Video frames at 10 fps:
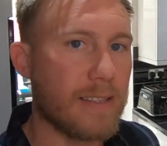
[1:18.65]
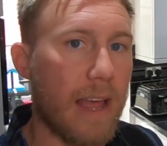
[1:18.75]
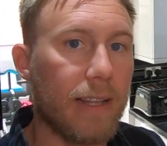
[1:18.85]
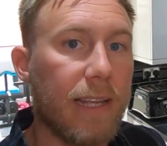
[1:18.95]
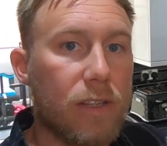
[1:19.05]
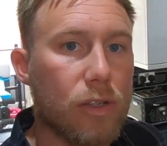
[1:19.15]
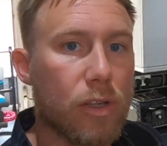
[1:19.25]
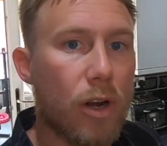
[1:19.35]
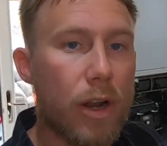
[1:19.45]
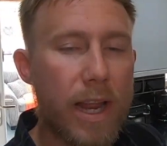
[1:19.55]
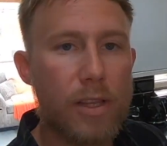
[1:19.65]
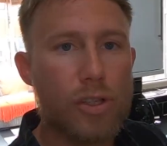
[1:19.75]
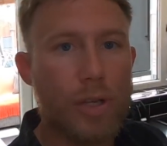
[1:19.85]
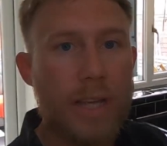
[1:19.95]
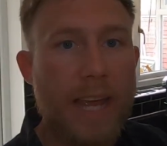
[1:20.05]
then leads us on
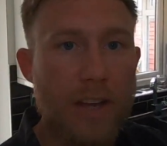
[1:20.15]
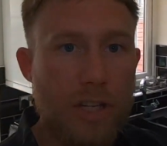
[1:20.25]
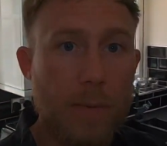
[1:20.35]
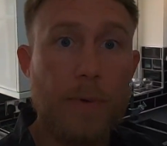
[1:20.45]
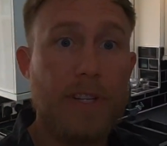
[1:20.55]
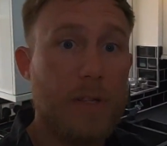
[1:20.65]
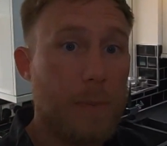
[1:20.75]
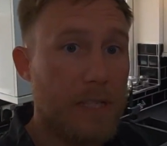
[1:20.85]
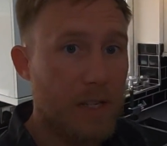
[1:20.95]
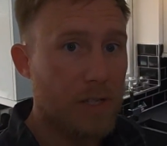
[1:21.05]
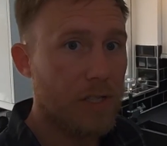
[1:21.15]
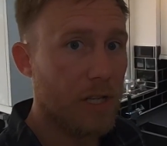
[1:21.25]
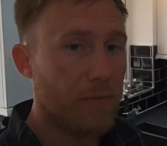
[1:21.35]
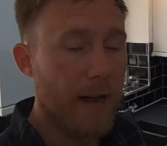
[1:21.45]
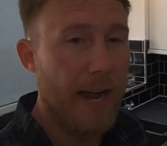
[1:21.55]
into the kitchen, which is positioned to
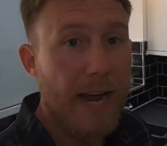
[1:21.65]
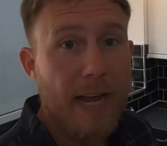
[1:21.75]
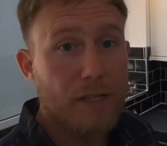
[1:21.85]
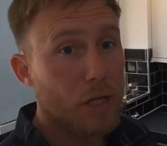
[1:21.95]
the rear. It's